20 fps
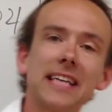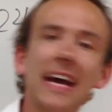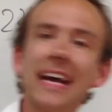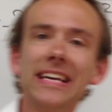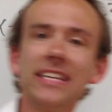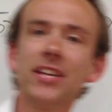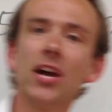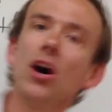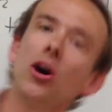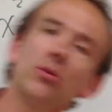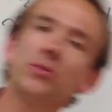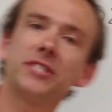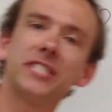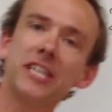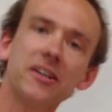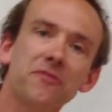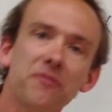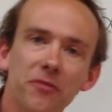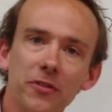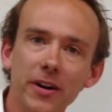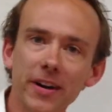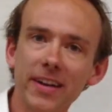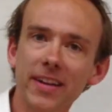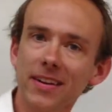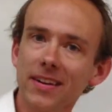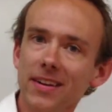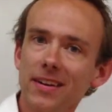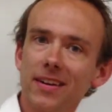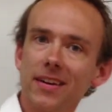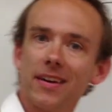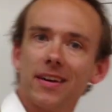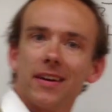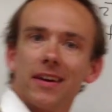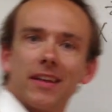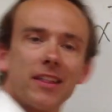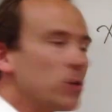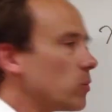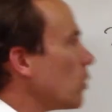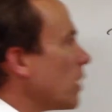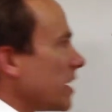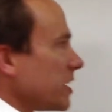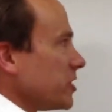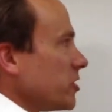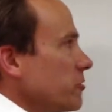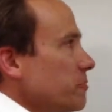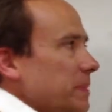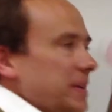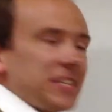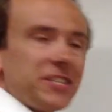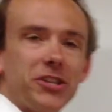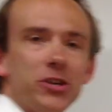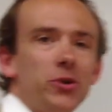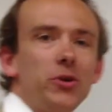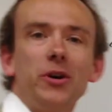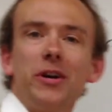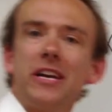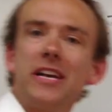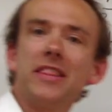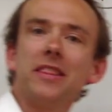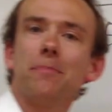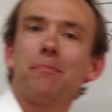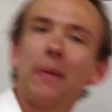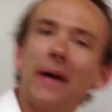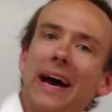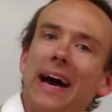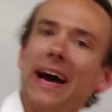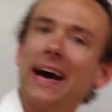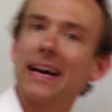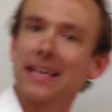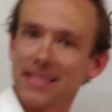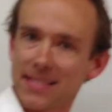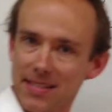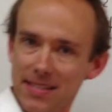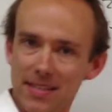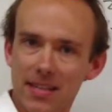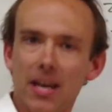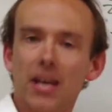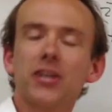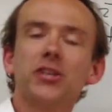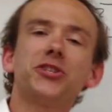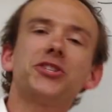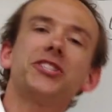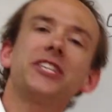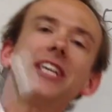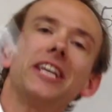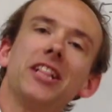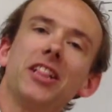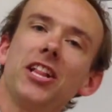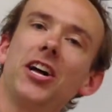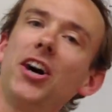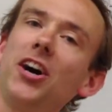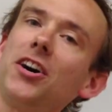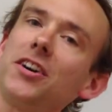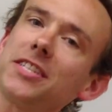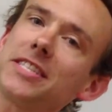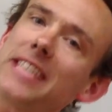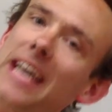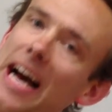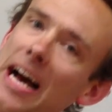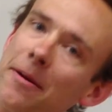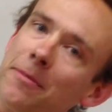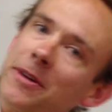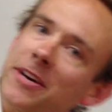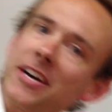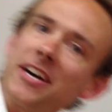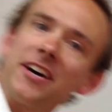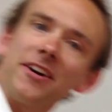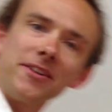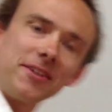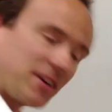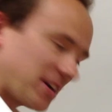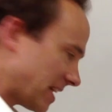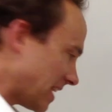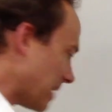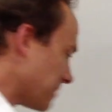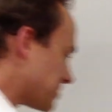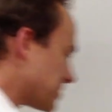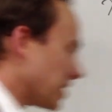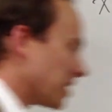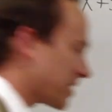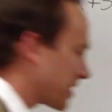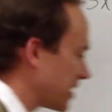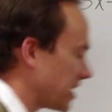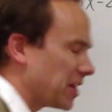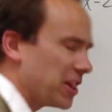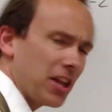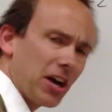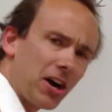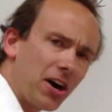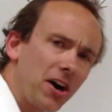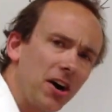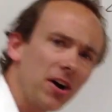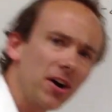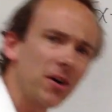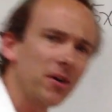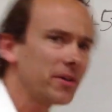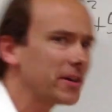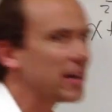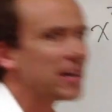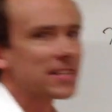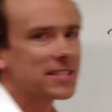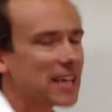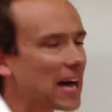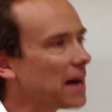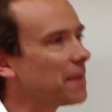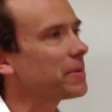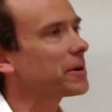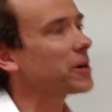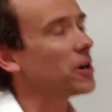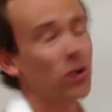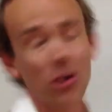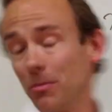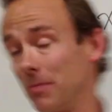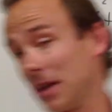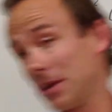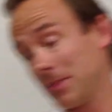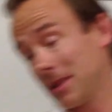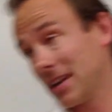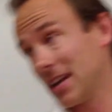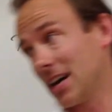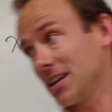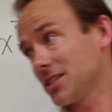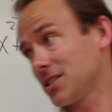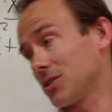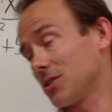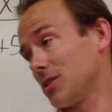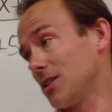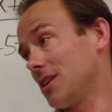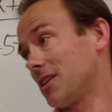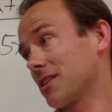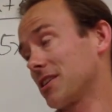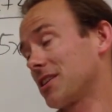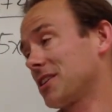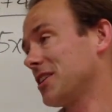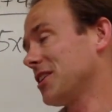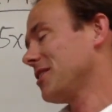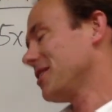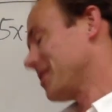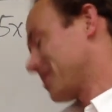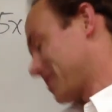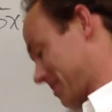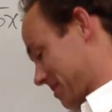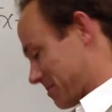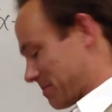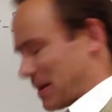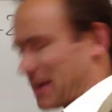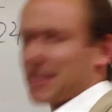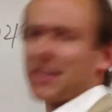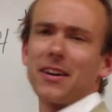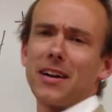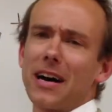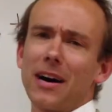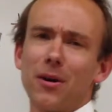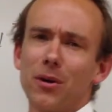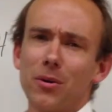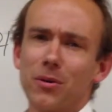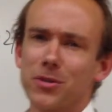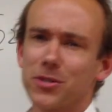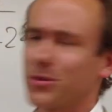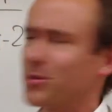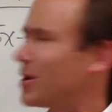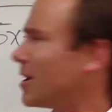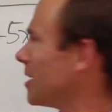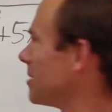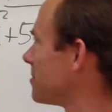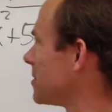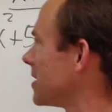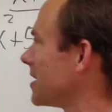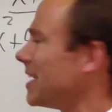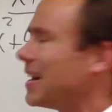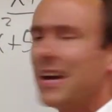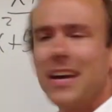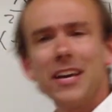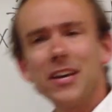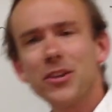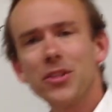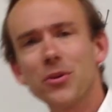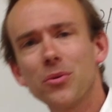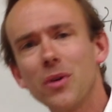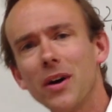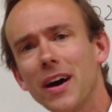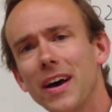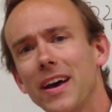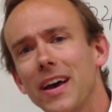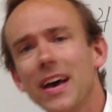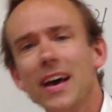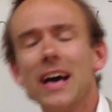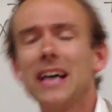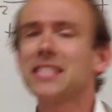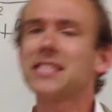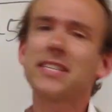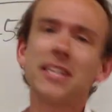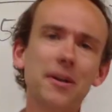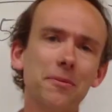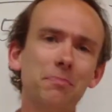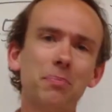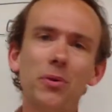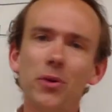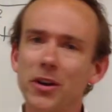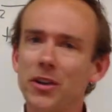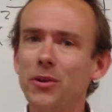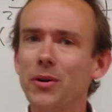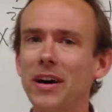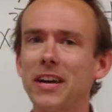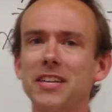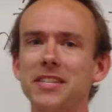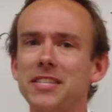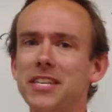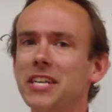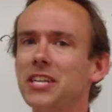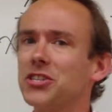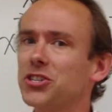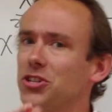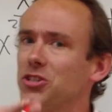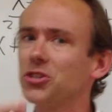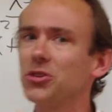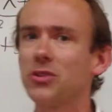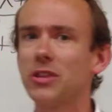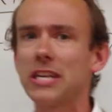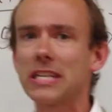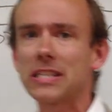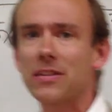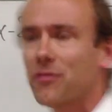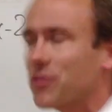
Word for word: ain't no different than what you've been doing in the past. You see, a long time ago, and I'm talking a long time ago, or maybe not so long ago, depending on how old you are, but either way, at some point you had a teacher do this